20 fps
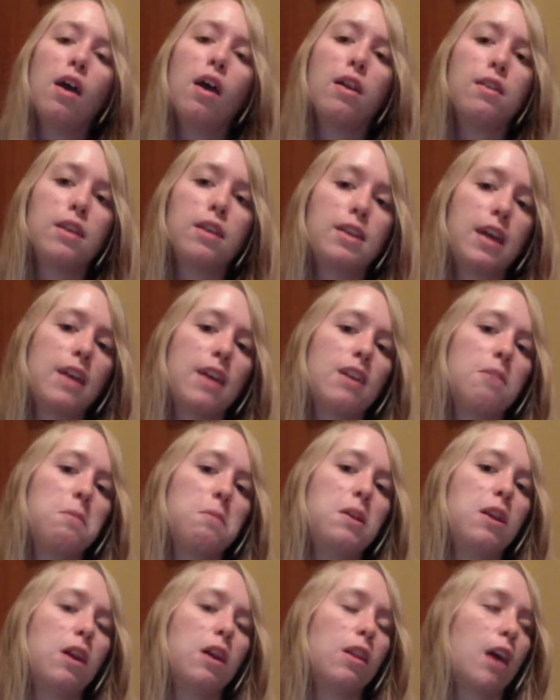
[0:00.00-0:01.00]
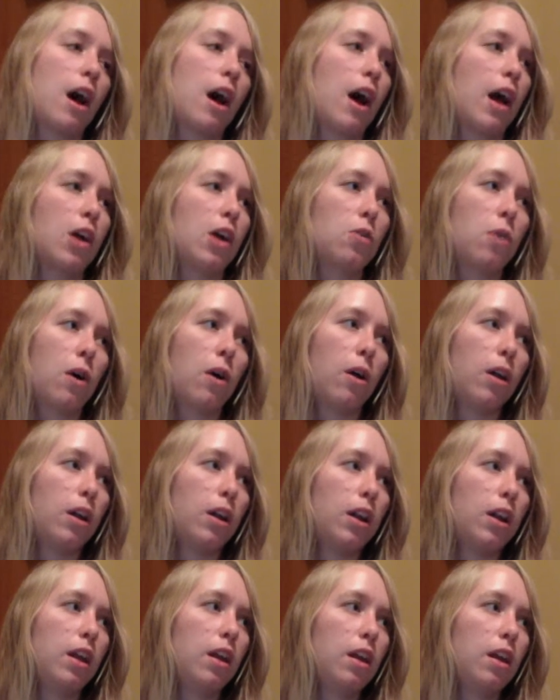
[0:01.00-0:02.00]
They tend to be not that high
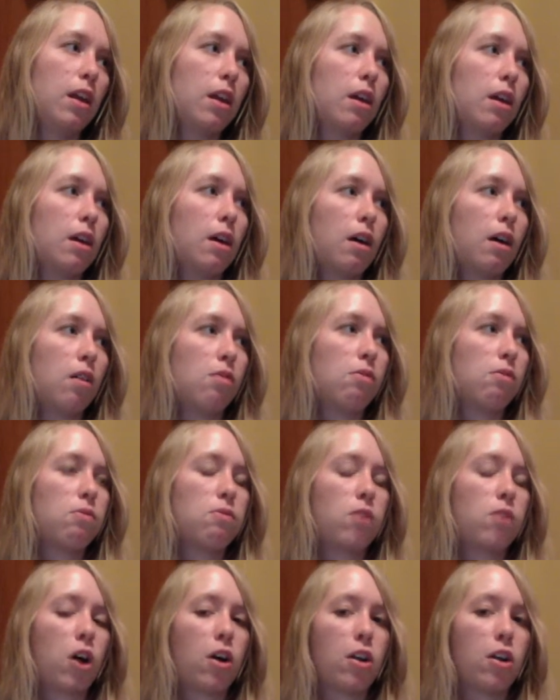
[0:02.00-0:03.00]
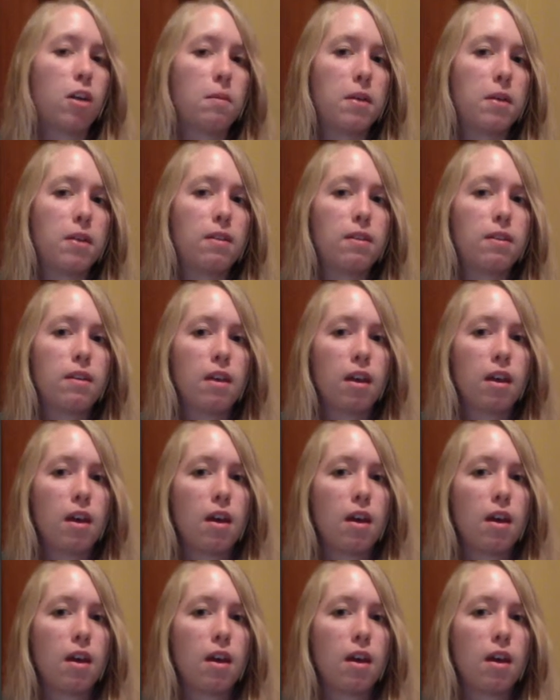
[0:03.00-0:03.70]
quality of documents.